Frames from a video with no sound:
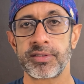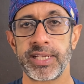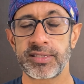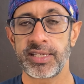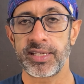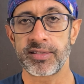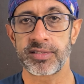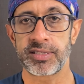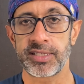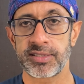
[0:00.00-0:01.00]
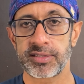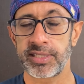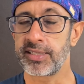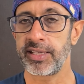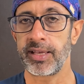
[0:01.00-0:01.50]
let's say it's
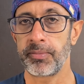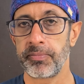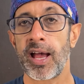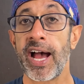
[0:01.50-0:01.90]
6 a.m.